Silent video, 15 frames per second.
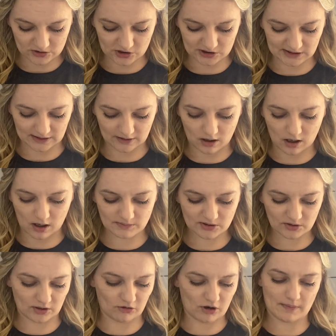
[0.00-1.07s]
just like, oh, I'm just
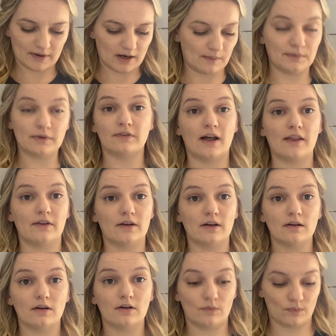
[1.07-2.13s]
going to grab a couple of other
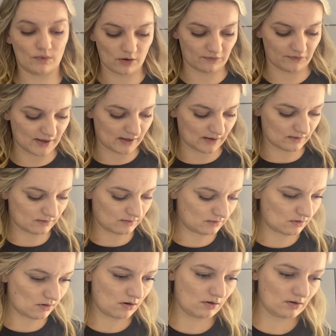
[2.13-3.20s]
of their
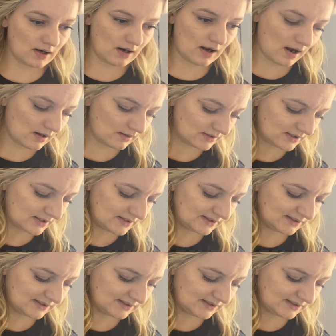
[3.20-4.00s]
colours.